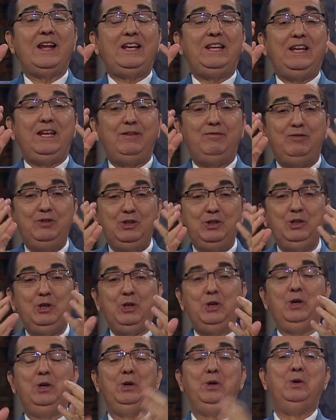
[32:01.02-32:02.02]
to give
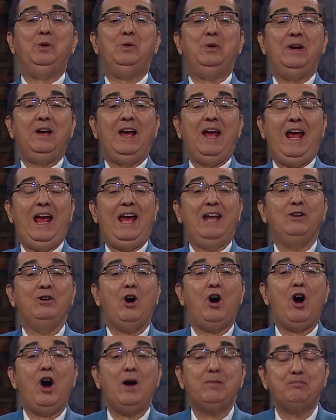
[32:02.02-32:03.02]
you an
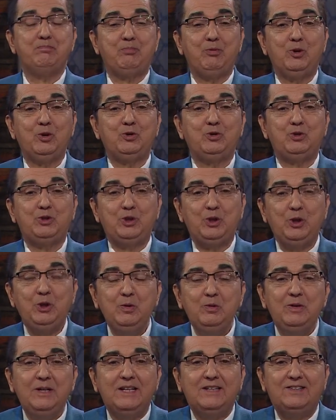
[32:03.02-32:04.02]

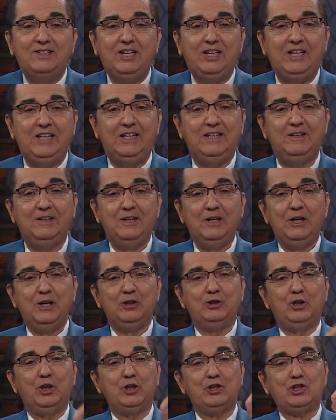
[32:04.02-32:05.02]
opportunity
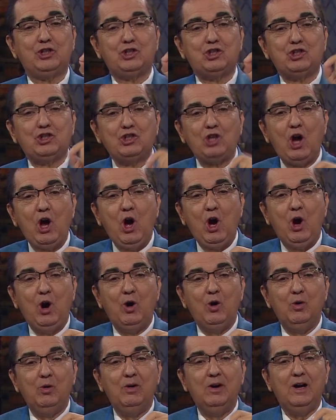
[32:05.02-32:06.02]
to
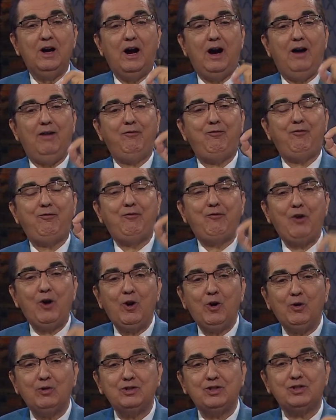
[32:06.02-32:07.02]
sow a
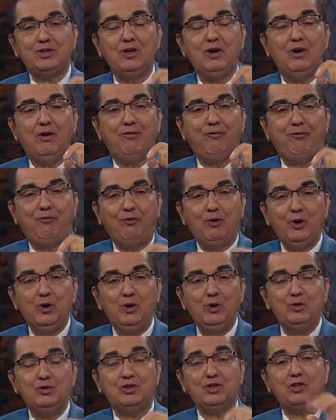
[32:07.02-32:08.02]
first
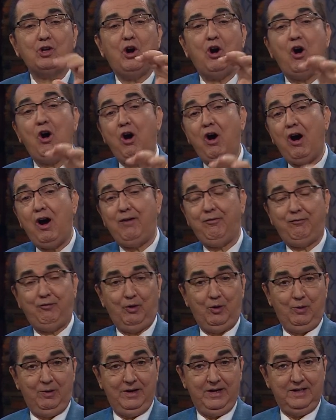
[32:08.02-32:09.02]
fruits
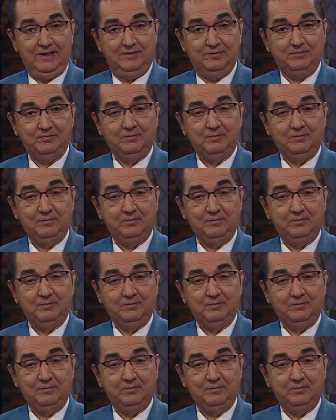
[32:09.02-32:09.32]
offering